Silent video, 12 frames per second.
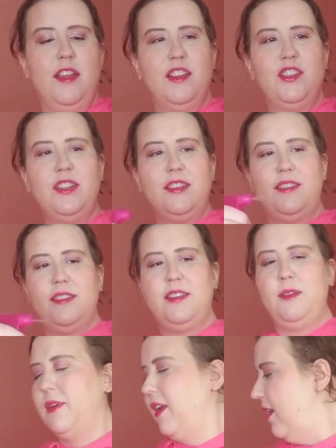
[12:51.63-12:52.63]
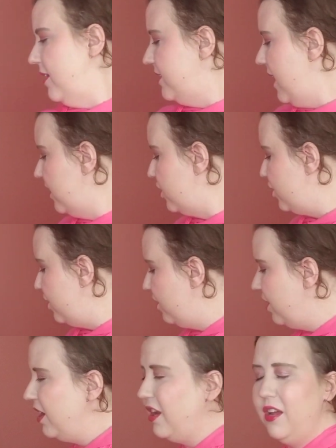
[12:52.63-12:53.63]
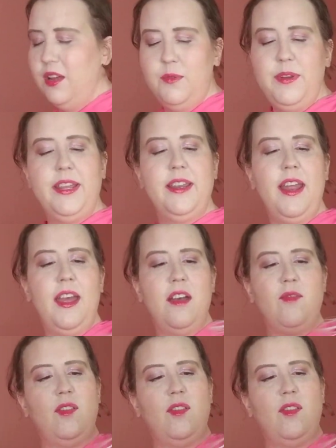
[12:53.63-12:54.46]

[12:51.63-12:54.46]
just to see what kind of texture we can have.